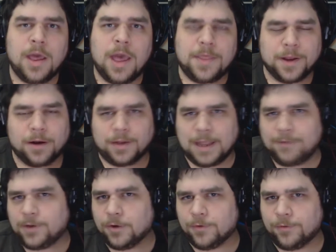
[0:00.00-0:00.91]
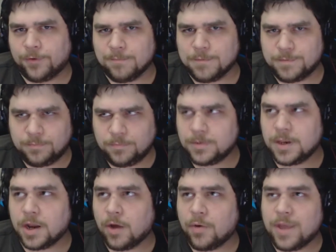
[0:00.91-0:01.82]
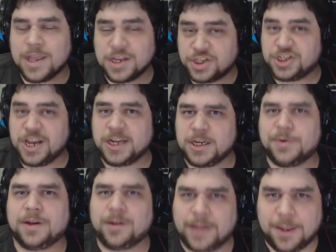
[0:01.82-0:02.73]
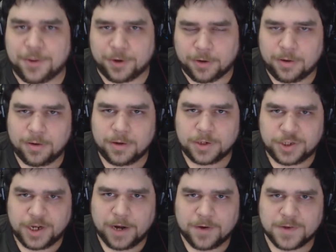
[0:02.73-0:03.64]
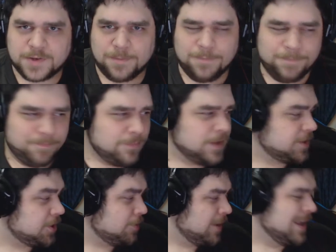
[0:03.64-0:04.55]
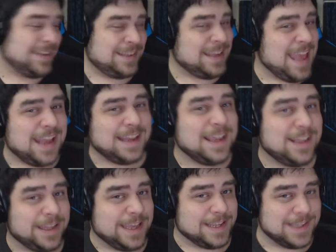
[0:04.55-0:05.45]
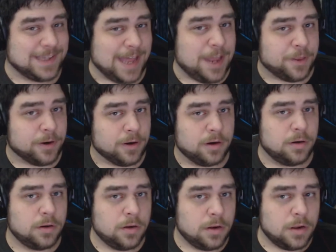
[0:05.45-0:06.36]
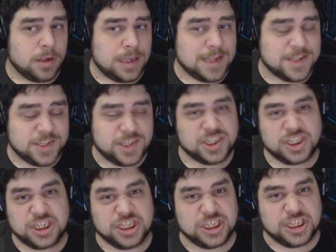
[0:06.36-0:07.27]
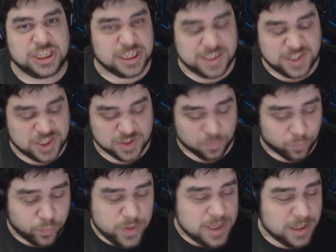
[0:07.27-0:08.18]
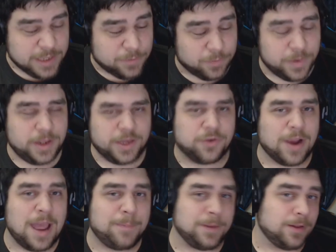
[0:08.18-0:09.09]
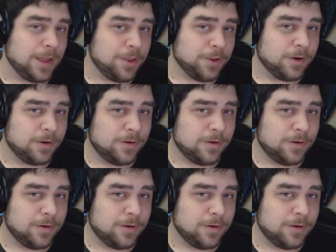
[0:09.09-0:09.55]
that are left over from, you know, genuine leather chairs. So technically it's leather. It's just really, really crappy leather.